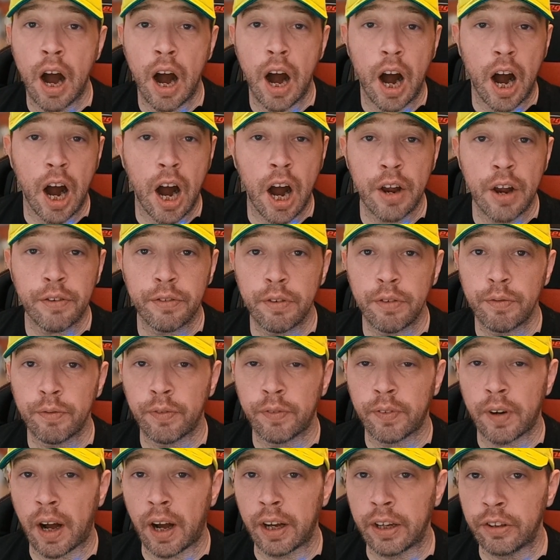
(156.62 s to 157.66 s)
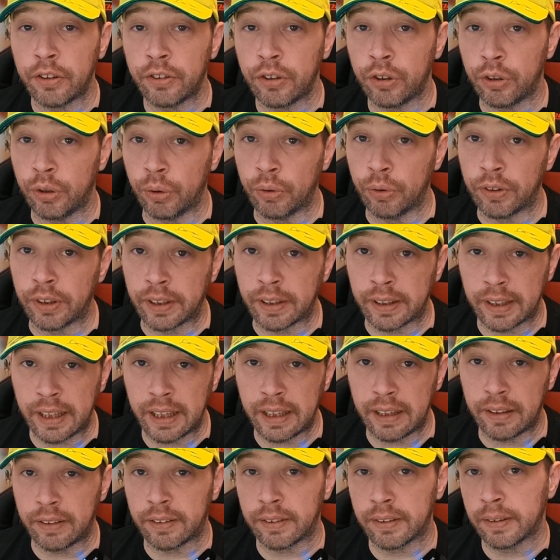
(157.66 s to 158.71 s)
I'd advise using
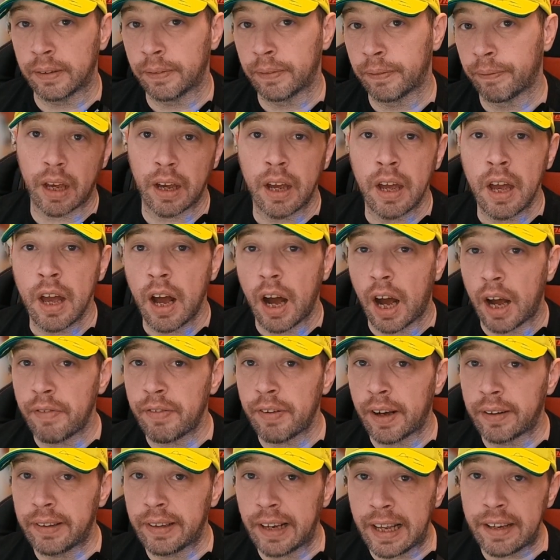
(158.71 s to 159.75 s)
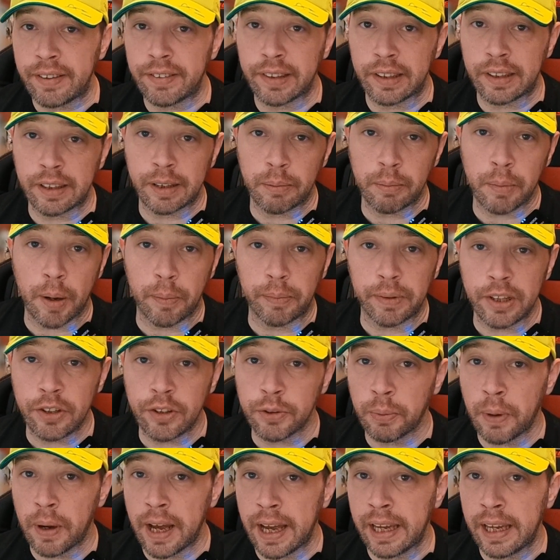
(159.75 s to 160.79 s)
these. I found lacing them up
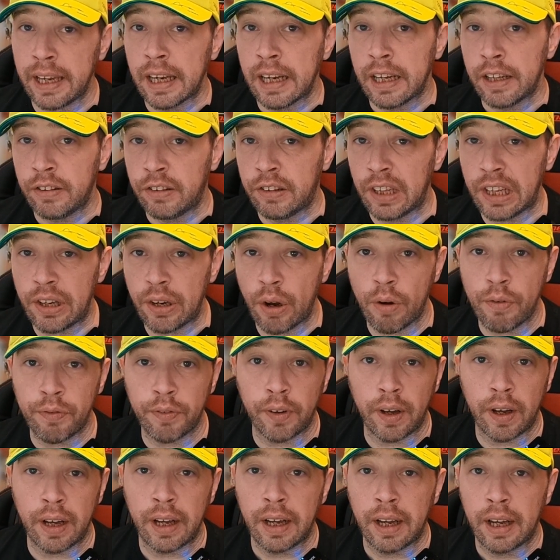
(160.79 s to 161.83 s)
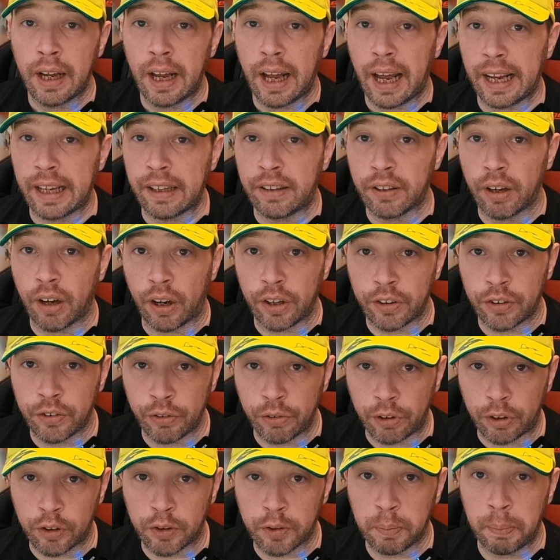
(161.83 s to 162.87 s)
this way did offer a tighter
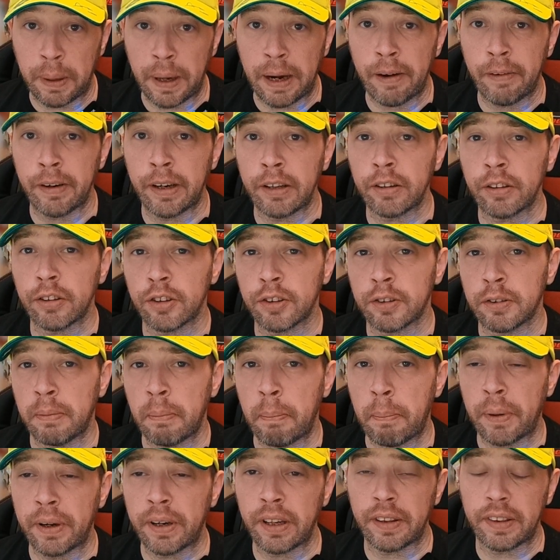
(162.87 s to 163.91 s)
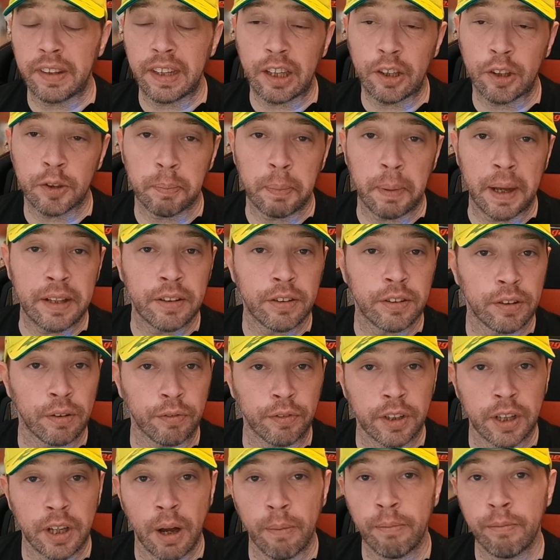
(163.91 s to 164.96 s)
experience, but at the expense of
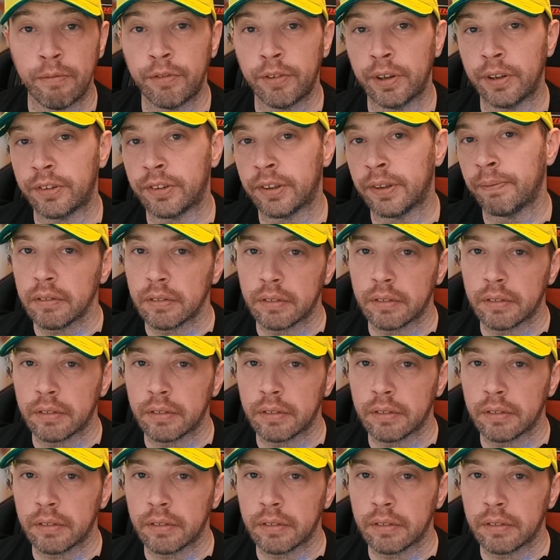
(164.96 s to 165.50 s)
comfort,